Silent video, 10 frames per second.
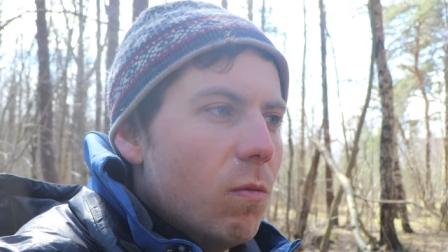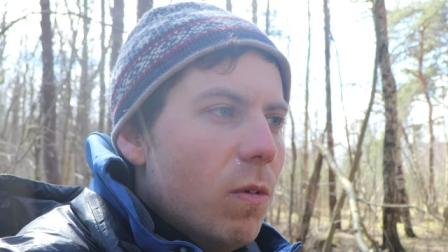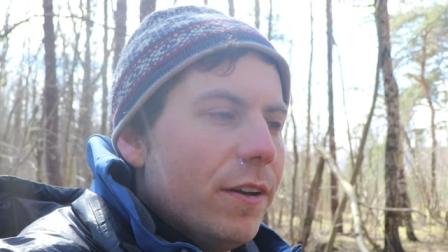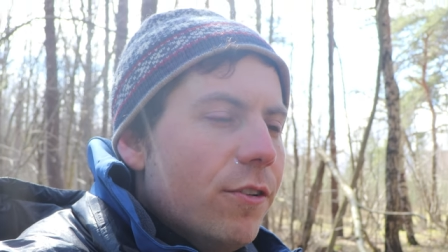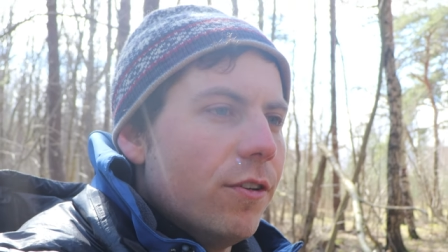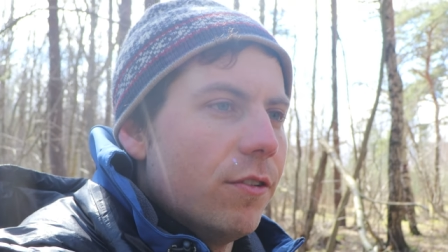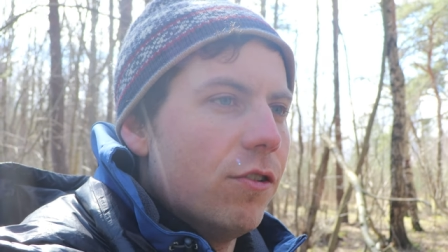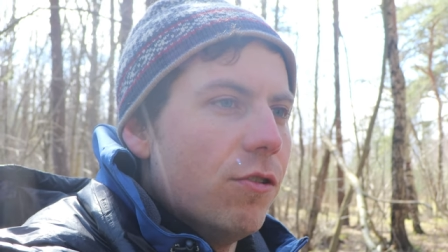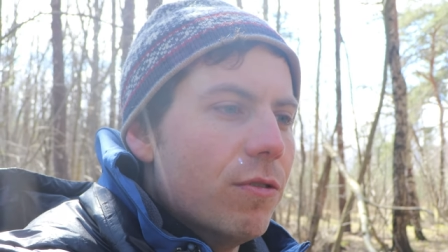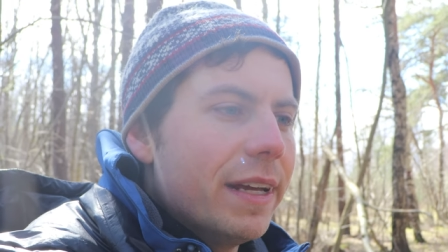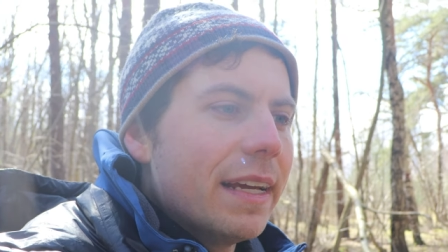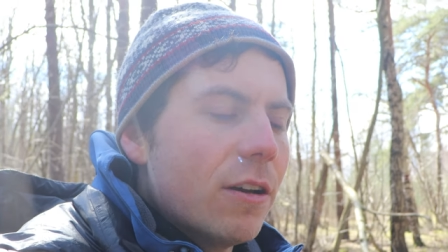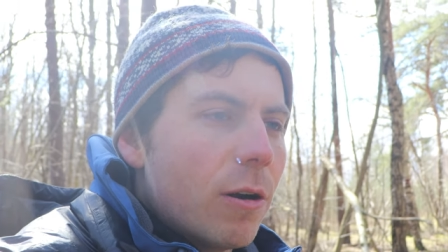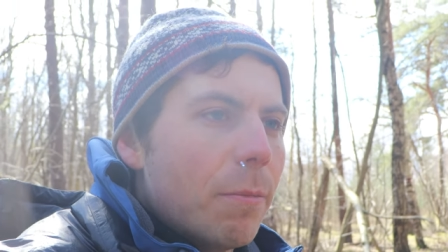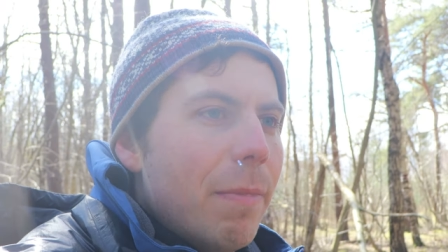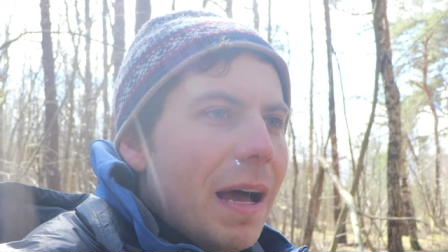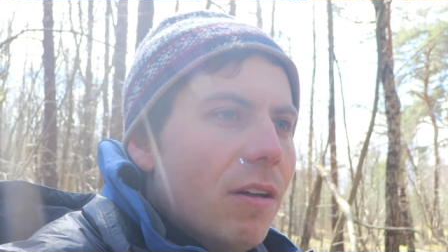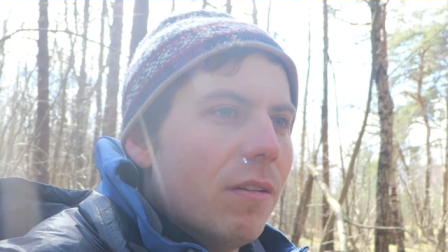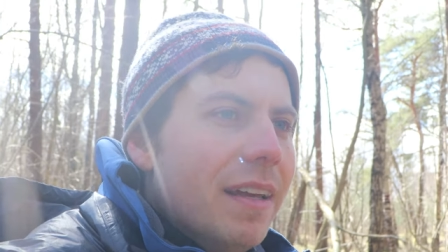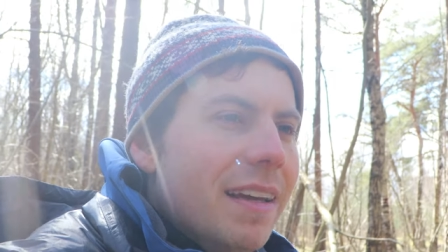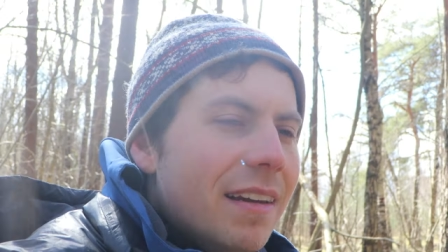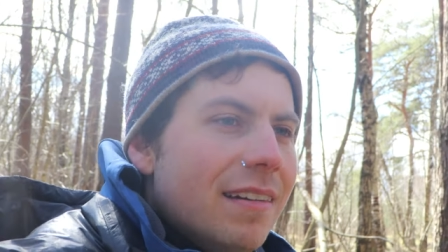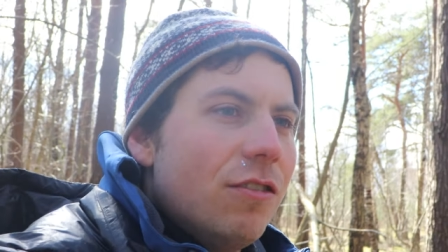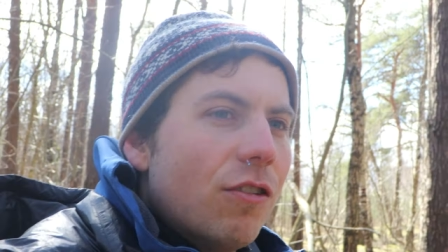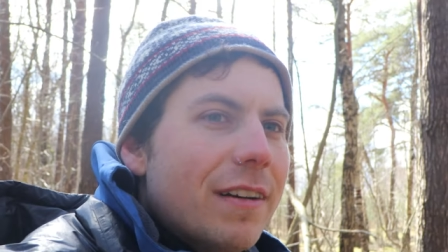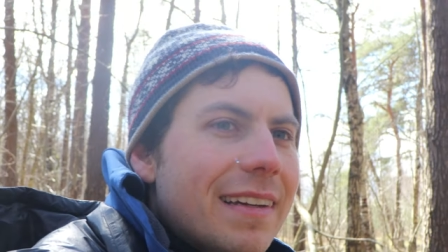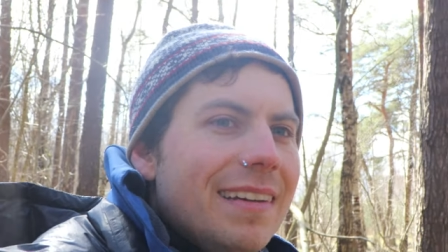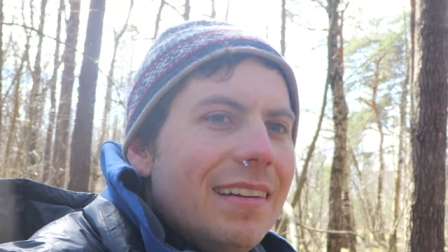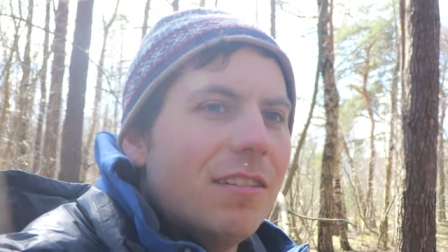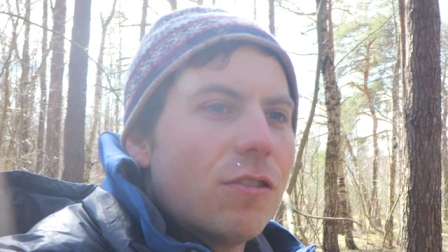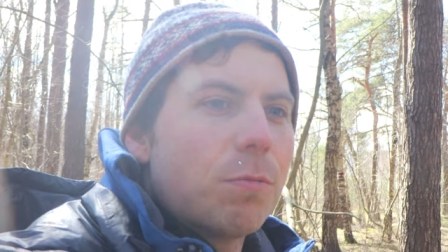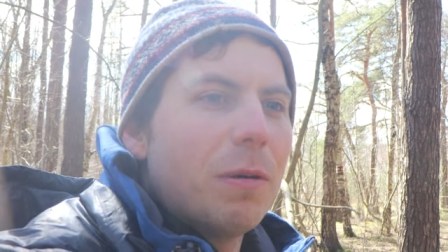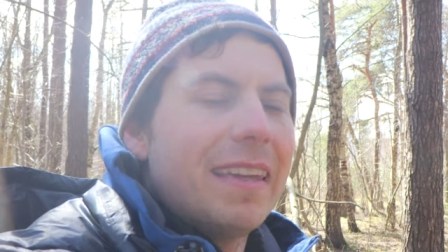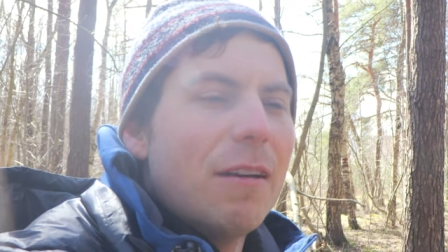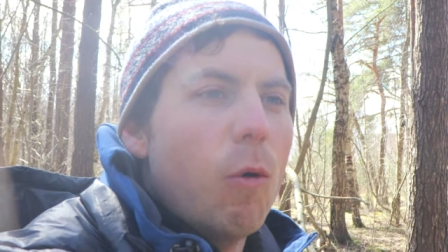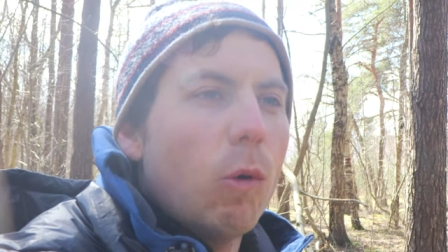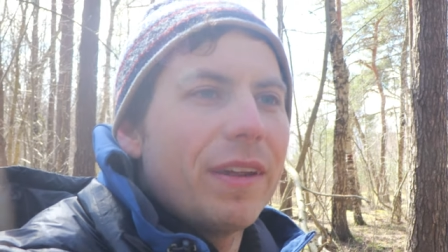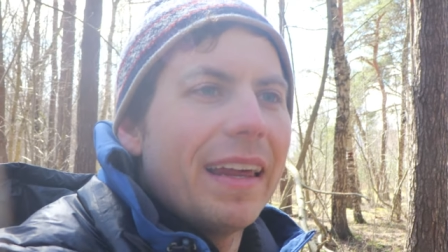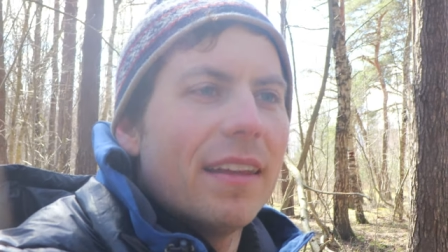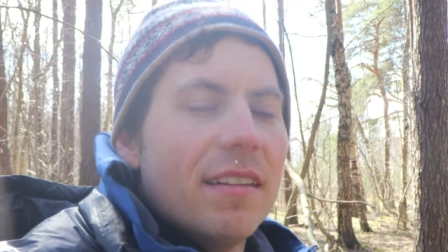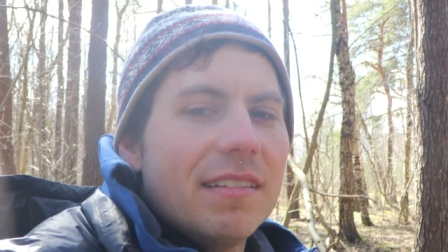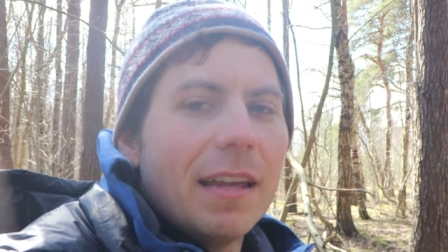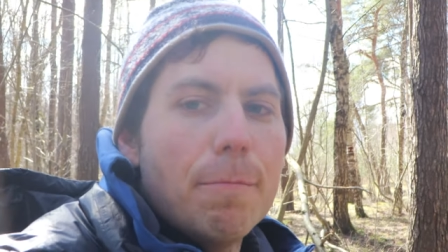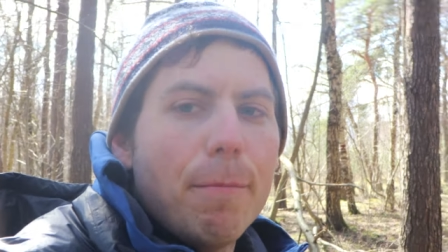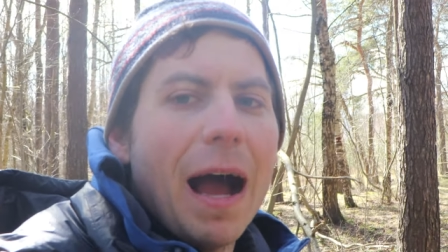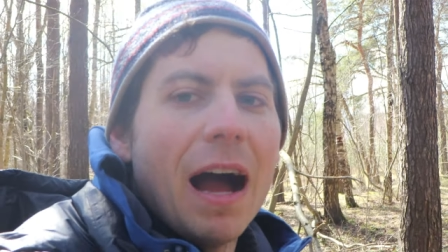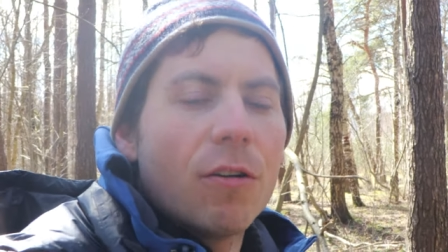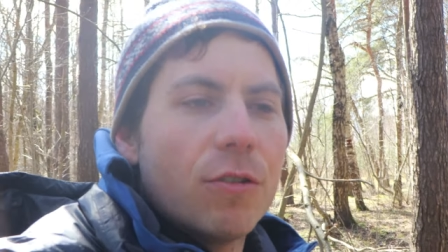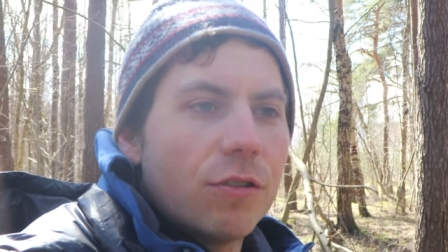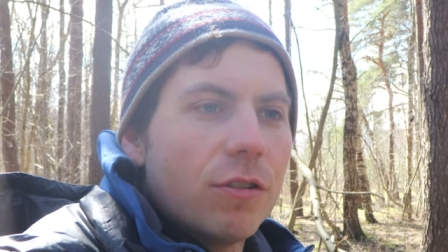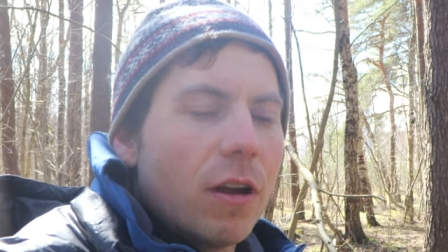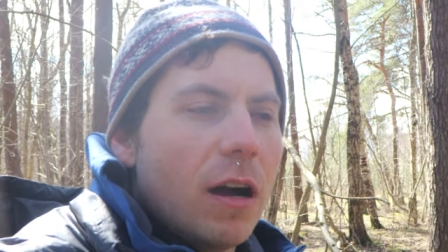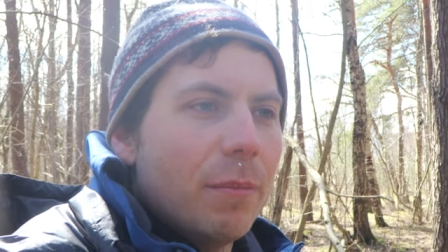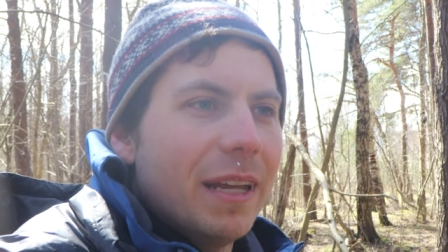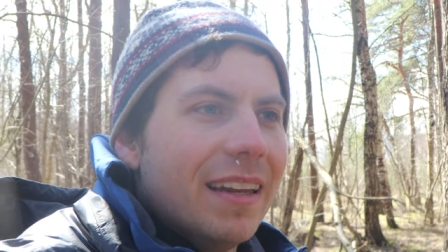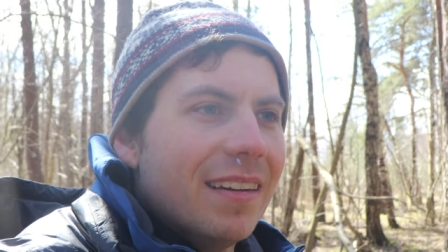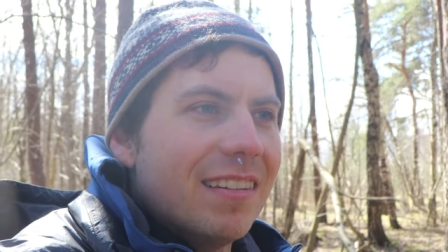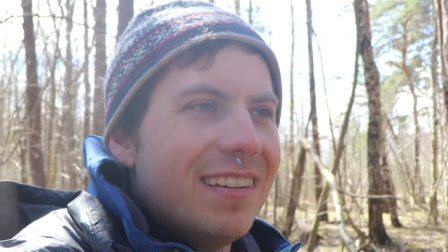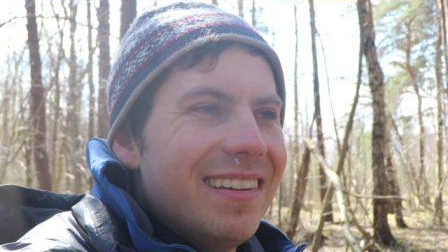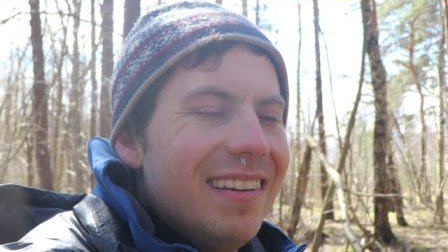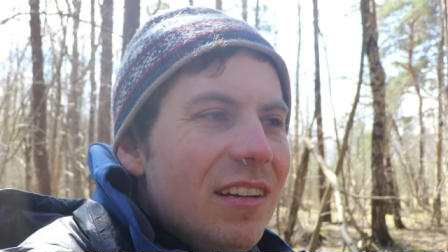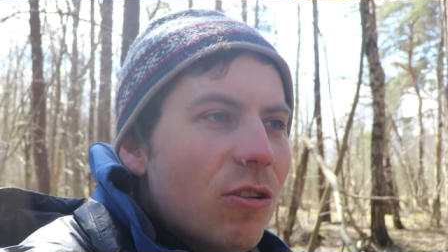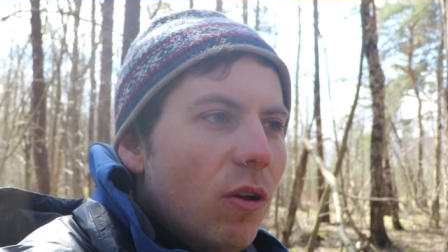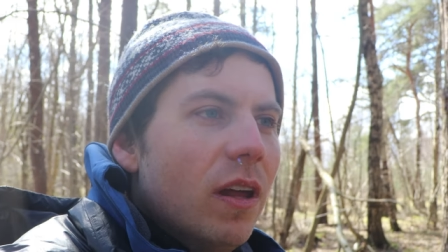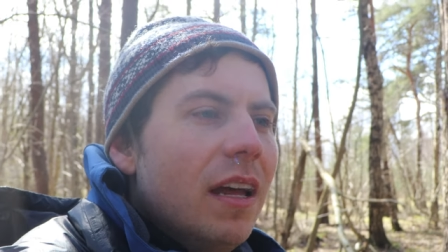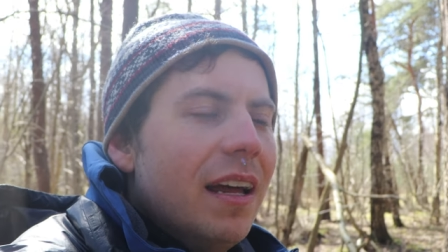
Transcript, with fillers: what you're doing or about certain details, but they won't have the same power to come in and steal